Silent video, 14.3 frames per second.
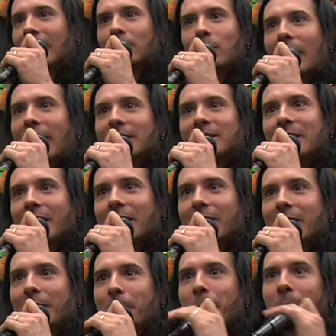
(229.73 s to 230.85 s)
That's what I
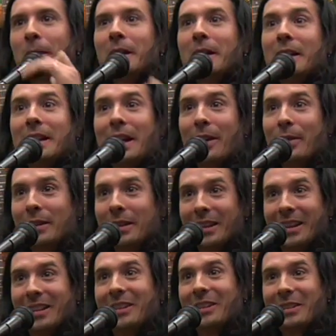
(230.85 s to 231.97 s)
said. Now
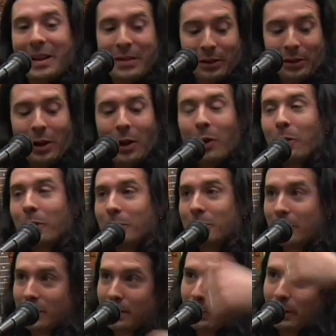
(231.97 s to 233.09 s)
the
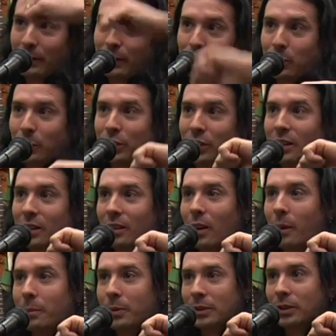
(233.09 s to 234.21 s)
low, if you switch it to the
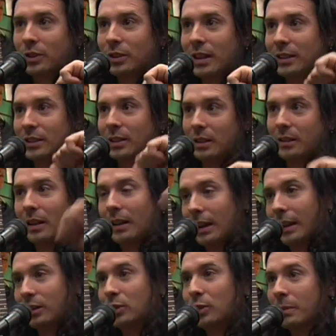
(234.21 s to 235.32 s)
low position, that's
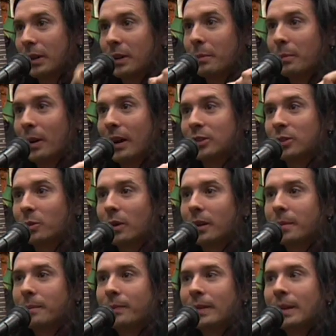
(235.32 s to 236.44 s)
I assume the compressed
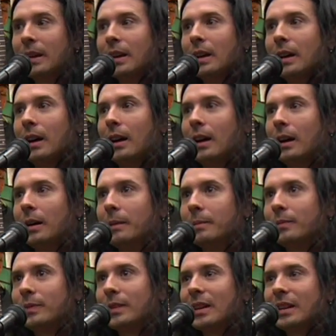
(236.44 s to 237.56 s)
one.
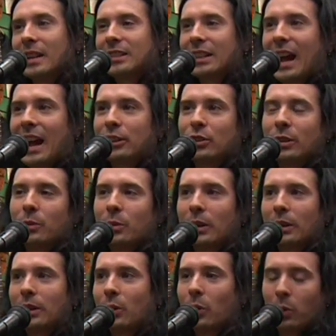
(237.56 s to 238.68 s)
That's actually
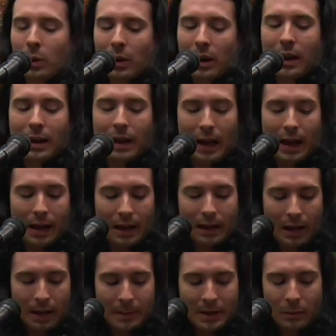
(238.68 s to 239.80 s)
really
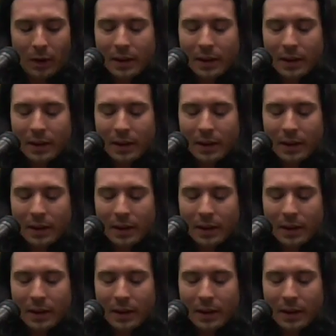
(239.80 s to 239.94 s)
cool. I mean,